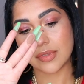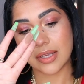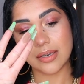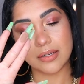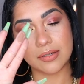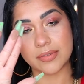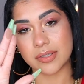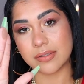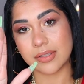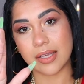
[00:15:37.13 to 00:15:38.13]
I love
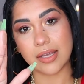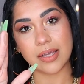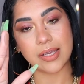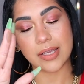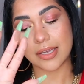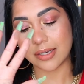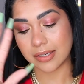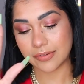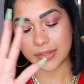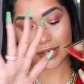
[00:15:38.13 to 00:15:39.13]
it. I
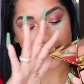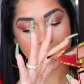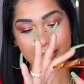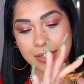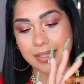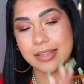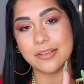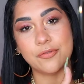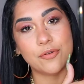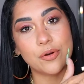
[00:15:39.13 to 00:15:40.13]
love it. Like,
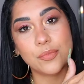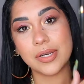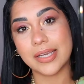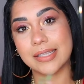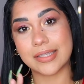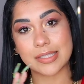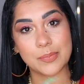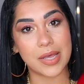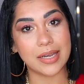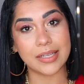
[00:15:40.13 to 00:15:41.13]
the formula in this
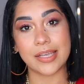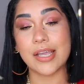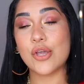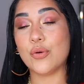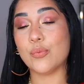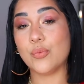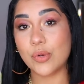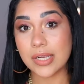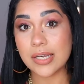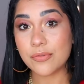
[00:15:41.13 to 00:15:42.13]
palette
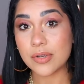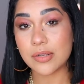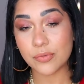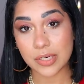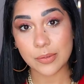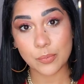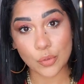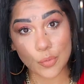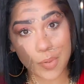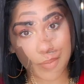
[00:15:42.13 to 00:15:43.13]
really, really, really
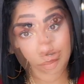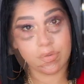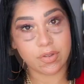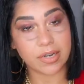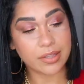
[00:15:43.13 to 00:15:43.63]
blew my mind already.